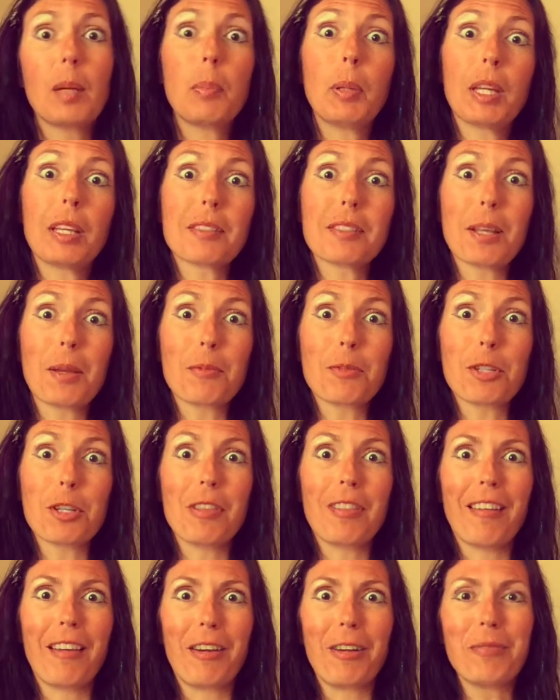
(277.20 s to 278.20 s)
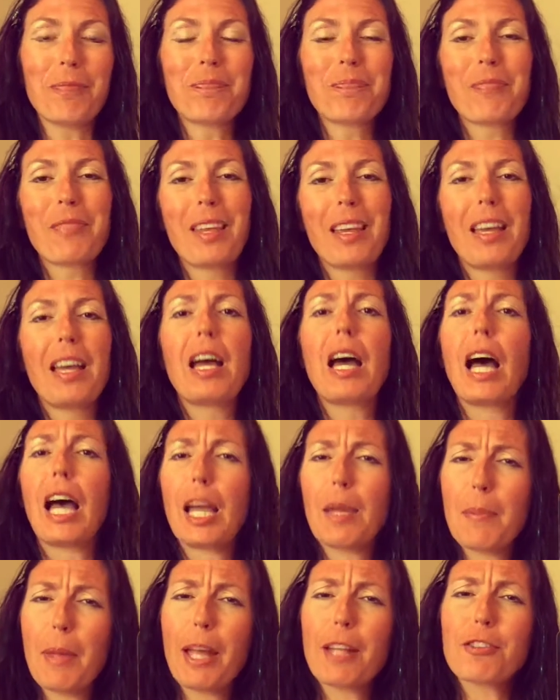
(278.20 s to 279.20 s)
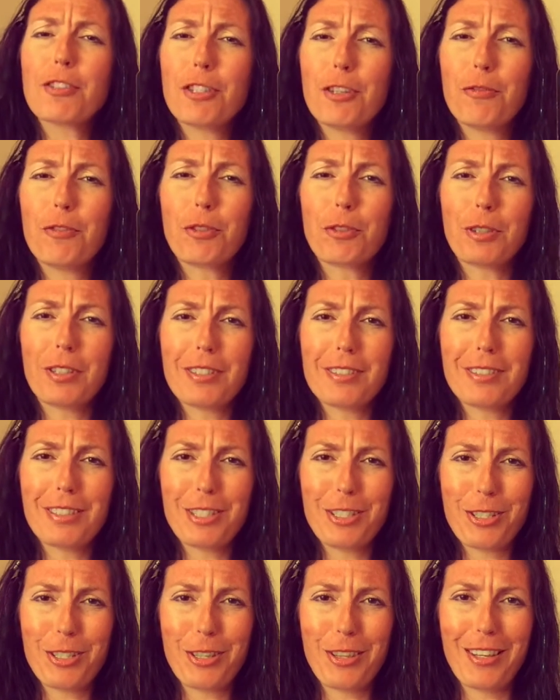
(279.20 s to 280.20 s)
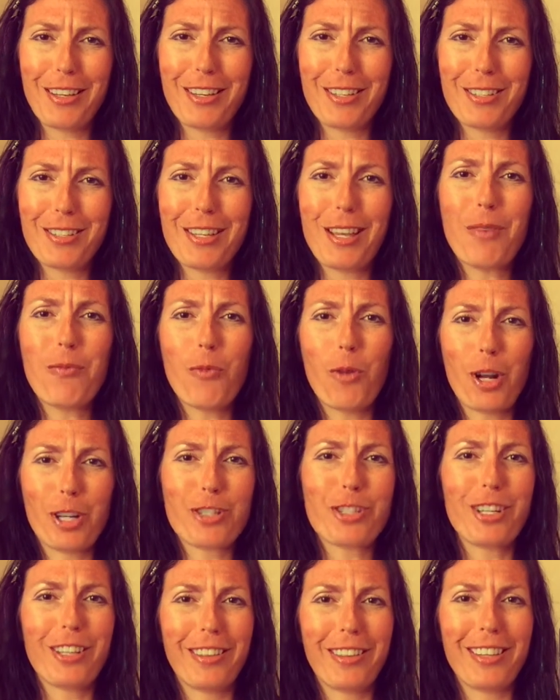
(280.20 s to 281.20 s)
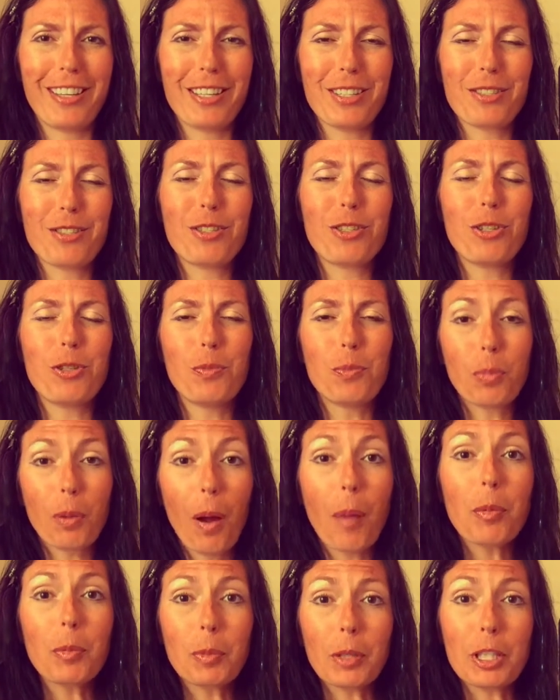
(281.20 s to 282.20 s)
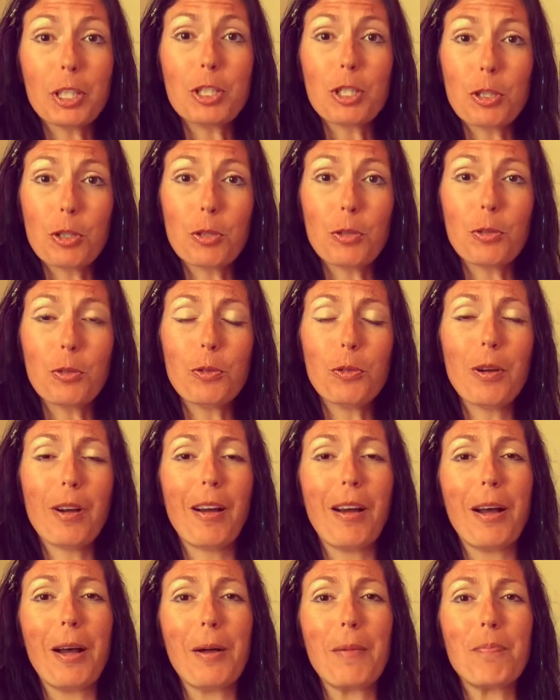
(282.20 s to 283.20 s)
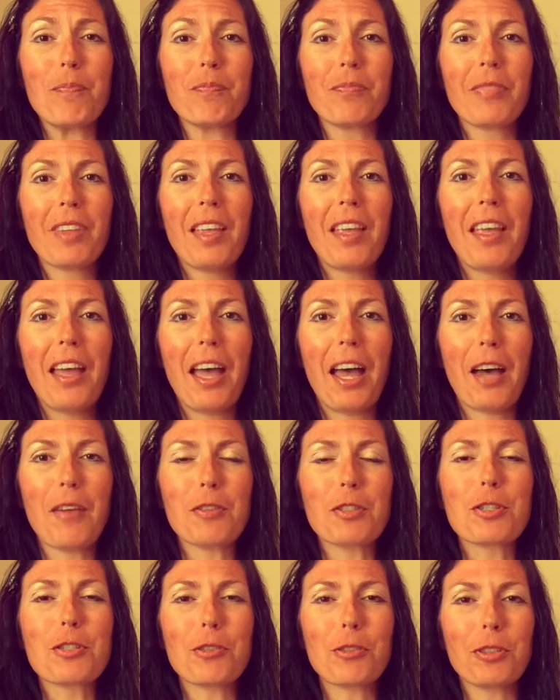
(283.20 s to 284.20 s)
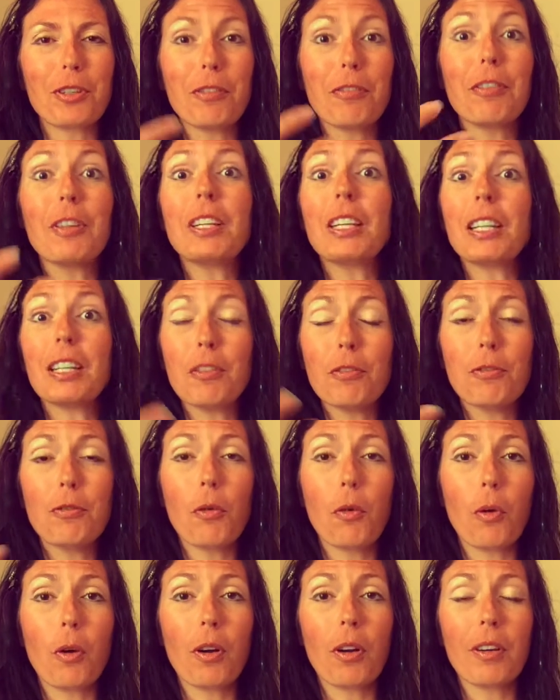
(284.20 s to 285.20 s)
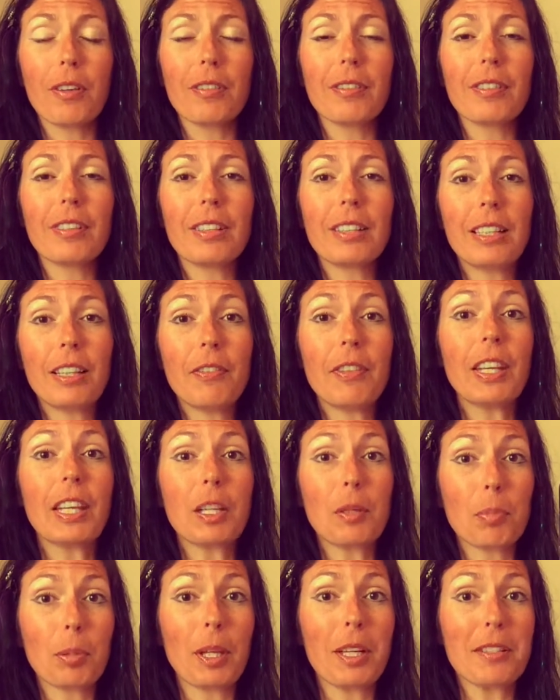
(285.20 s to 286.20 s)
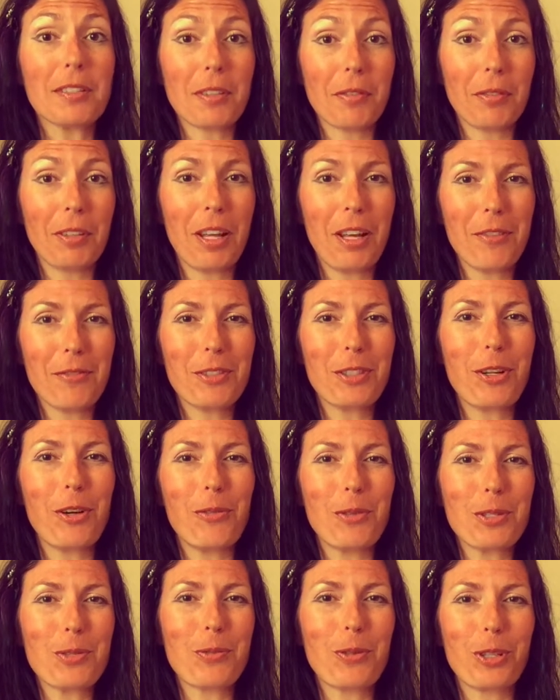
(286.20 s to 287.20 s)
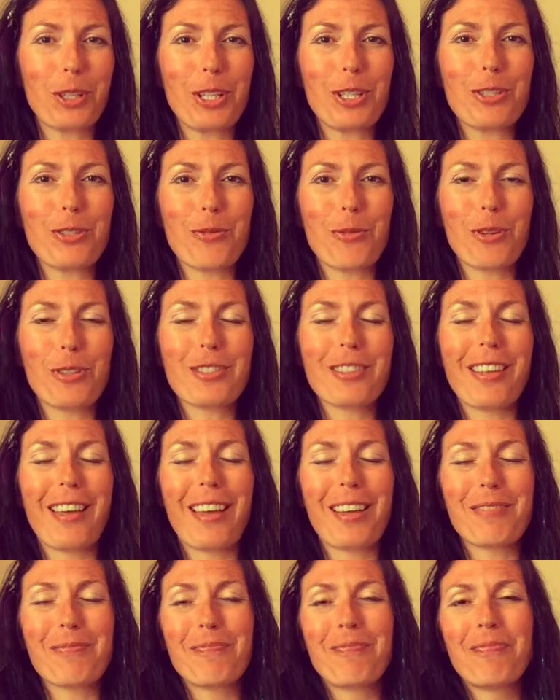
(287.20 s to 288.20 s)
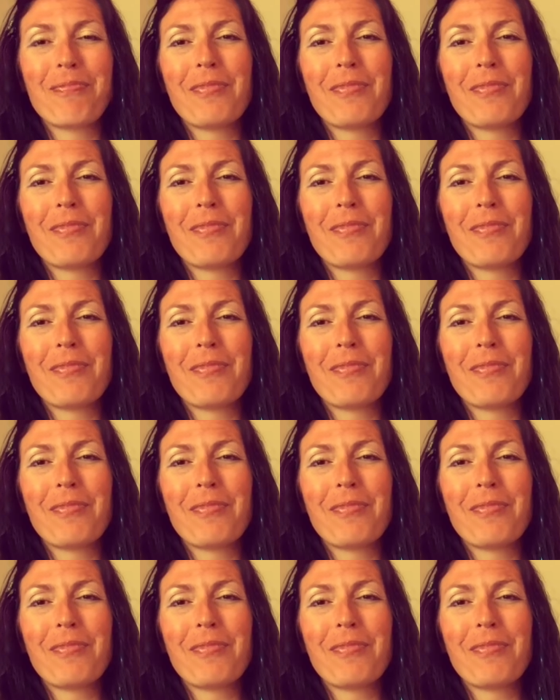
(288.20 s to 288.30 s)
Big assumption there. I imagine if you're listening to this and watching this, you probably do have a certain affinity for living in a place of love and always working towards that.